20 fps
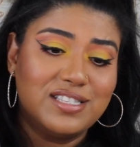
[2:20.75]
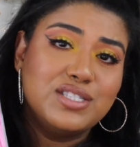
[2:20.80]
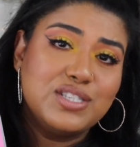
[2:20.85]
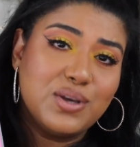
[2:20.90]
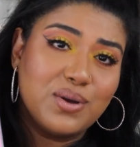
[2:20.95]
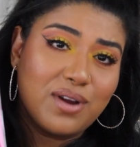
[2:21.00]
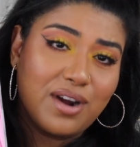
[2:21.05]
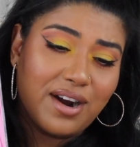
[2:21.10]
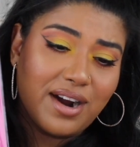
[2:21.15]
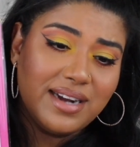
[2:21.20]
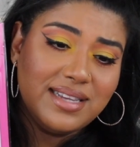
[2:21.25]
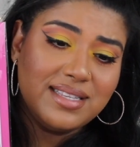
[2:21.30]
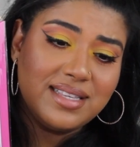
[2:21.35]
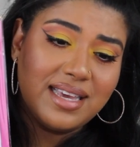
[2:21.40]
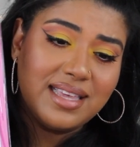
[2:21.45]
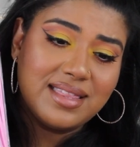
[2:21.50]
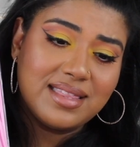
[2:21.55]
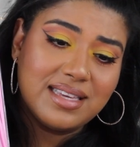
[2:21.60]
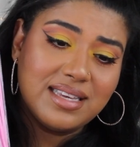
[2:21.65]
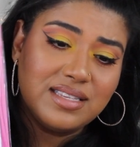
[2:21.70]
So cards
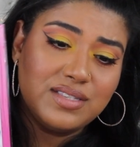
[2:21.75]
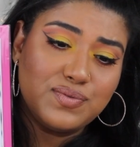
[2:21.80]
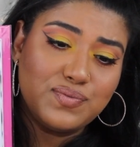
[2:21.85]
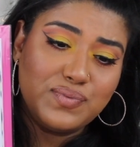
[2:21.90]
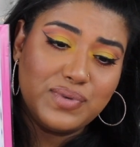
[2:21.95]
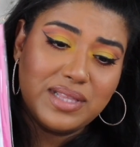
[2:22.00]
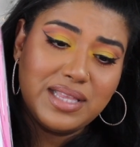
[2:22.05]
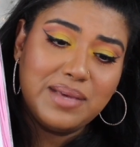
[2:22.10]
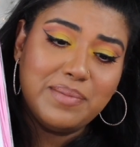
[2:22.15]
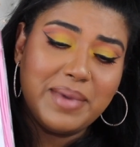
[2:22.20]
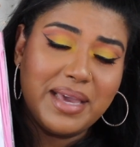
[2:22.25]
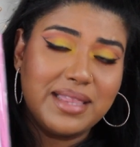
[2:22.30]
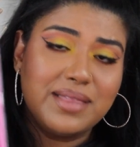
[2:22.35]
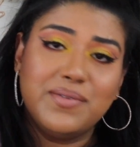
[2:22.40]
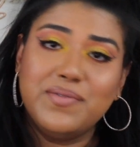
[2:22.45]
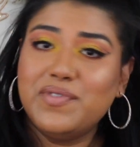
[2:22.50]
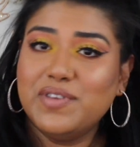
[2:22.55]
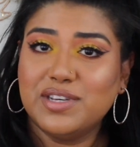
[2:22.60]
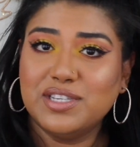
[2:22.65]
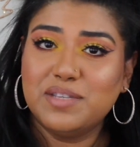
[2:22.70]
like this really make
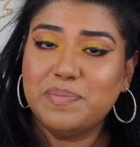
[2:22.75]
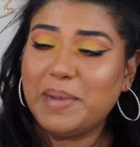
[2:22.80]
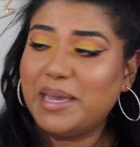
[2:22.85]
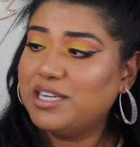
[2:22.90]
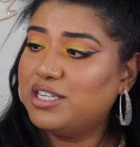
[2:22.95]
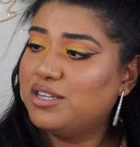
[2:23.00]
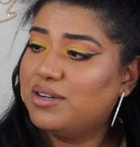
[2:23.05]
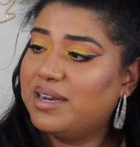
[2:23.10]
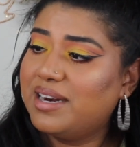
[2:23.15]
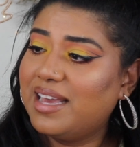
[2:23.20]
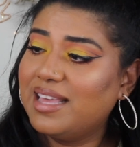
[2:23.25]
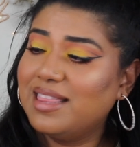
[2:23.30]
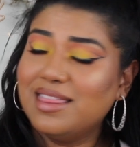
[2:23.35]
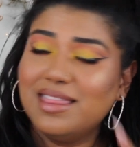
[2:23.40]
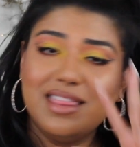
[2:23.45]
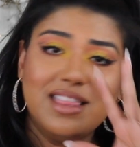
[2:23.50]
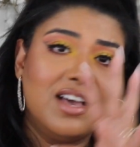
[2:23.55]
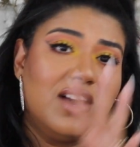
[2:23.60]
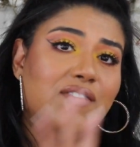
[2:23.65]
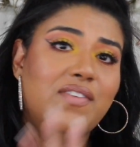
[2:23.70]
them feel special, and I
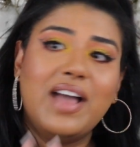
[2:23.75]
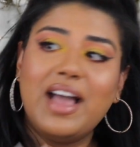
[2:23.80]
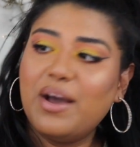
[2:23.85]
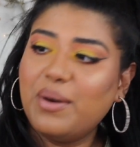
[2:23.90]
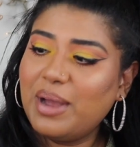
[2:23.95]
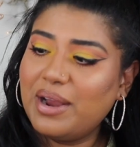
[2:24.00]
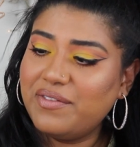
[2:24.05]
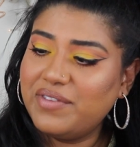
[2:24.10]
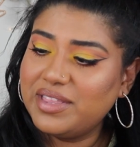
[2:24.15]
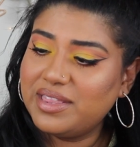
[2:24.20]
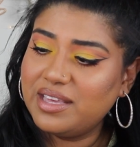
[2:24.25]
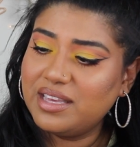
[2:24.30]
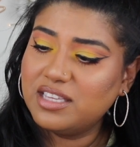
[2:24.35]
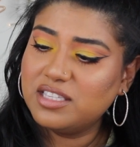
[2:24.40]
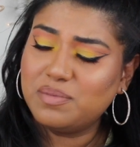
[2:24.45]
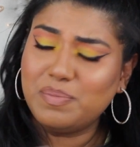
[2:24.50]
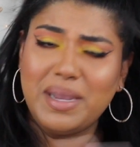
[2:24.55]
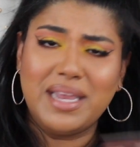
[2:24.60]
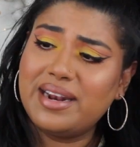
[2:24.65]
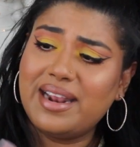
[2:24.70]
love how everything
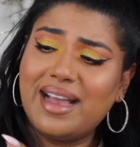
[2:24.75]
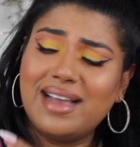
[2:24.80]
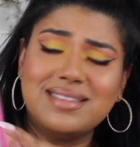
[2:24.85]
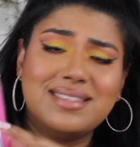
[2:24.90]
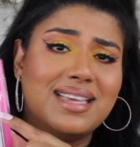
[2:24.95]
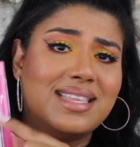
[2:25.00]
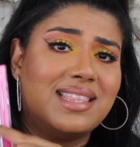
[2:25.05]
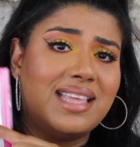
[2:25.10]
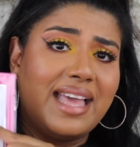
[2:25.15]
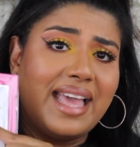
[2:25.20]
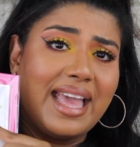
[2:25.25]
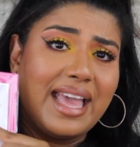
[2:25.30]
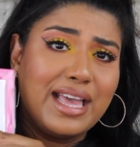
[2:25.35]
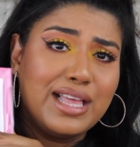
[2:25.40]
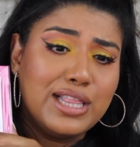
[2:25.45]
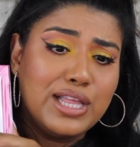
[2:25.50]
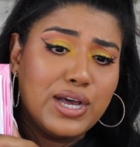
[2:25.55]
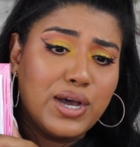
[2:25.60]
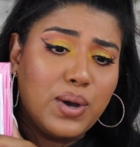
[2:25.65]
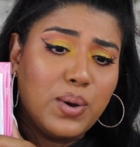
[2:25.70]
is made. It has like the
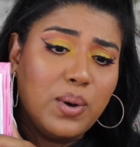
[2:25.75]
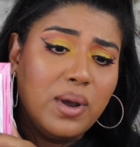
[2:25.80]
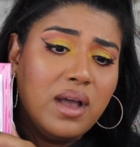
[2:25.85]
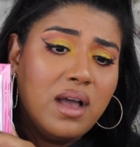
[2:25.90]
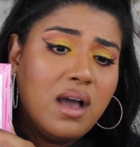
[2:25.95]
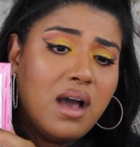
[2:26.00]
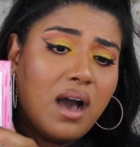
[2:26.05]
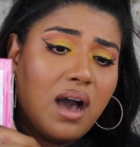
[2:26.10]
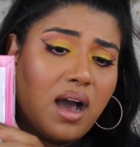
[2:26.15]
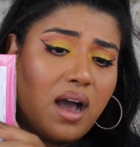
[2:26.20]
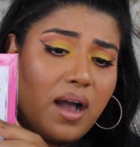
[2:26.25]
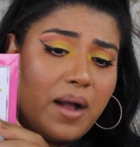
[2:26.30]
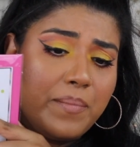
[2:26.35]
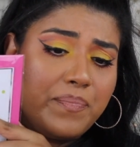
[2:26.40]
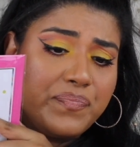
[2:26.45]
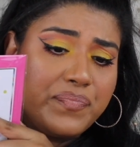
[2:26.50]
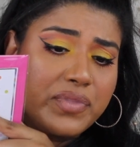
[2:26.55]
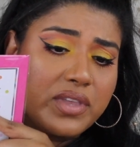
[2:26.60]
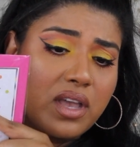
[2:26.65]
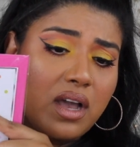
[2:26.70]
halo
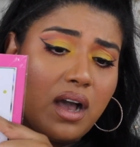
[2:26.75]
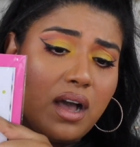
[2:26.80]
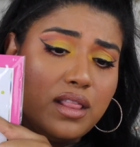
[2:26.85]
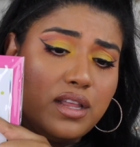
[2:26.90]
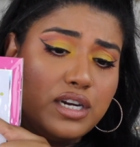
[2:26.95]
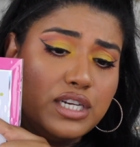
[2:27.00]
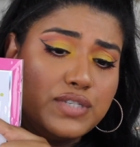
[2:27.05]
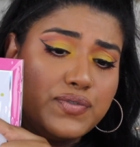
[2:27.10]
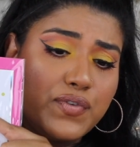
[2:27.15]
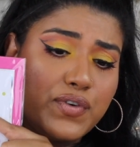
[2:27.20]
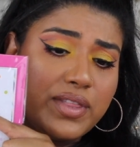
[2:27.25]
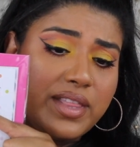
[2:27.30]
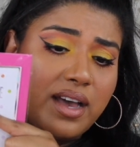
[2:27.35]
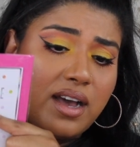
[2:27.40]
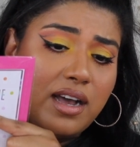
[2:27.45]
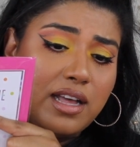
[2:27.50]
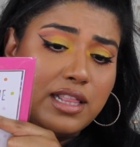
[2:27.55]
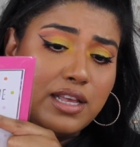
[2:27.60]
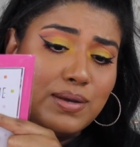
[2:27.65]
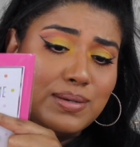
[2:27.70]
colors for the
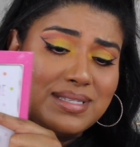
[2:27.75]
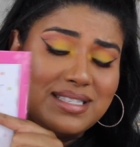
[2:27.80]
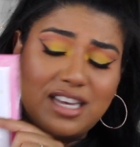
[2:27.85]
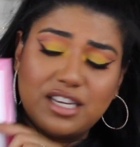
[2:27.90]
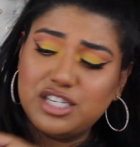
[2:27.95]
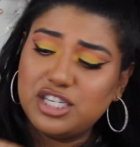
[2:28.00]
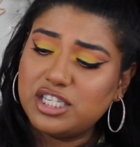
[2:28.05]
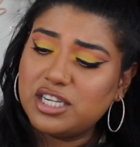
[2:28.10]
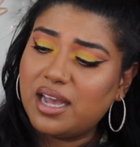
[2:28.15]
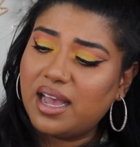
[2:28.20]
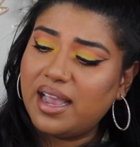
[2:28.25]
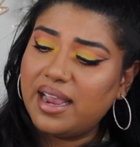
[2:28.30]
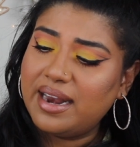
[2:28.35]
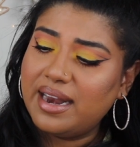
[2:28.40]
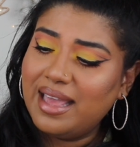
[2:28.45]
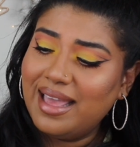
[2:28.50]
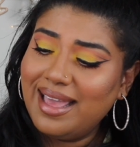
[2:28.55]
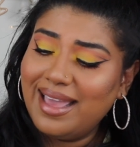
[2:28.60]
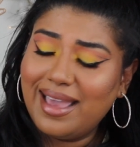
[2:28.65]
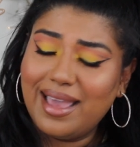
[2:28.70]
hello
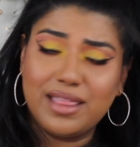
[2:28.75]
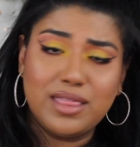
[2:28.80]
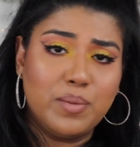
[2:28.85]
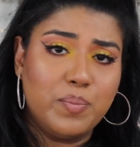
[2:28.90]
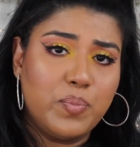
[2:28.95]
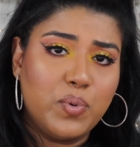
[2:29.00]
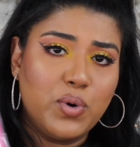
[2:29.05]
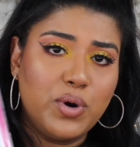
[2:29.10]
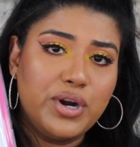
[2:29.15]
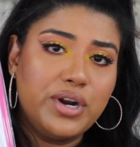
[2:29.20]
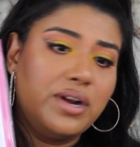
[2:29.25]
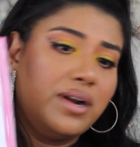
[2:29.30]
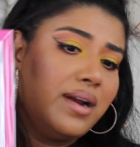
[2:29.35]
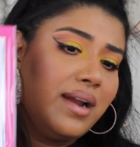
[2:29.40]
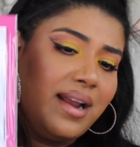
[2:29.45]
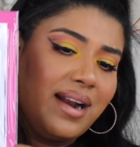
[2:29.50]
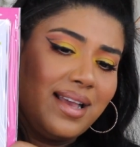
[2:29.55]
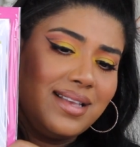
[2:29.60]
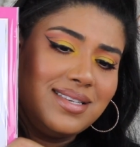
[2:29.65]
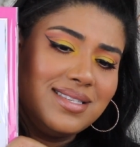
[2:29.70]
sunshine and the border,
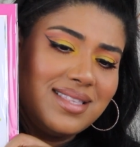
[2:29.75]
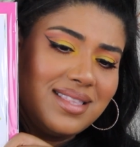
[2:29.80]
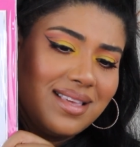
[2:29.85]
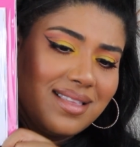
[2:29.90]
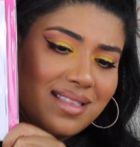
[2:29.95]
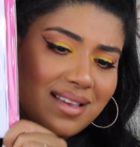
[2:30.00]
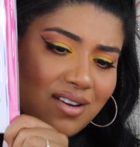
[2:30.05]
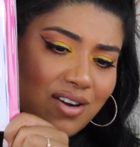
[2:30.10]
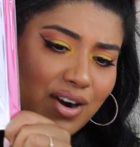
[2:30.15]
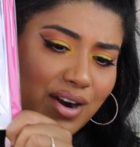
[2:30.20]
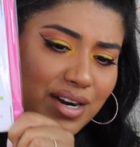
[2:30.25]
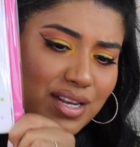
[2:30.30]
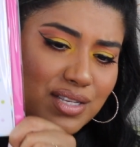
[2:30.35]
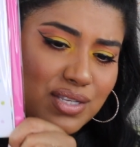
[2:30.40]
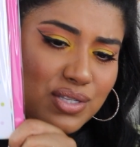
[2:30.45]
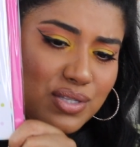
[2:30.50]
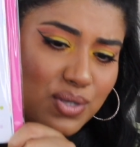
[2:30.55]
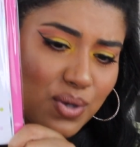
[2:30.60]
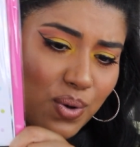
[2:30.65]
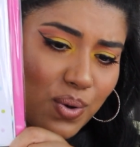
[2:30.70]
and I just think the card
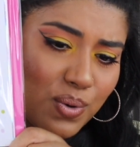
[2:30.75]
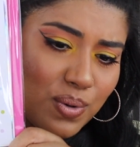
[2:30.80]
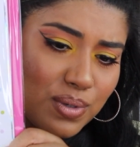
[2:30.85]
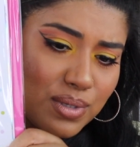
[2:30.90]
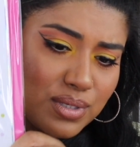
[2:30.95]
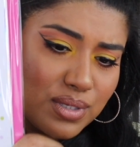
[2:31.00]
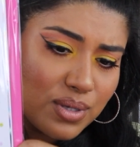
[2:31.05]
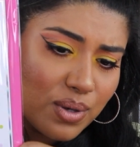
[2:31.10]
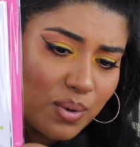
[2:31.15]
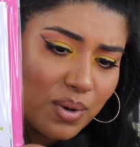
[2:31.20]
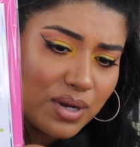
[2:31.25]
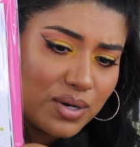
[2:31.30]
is so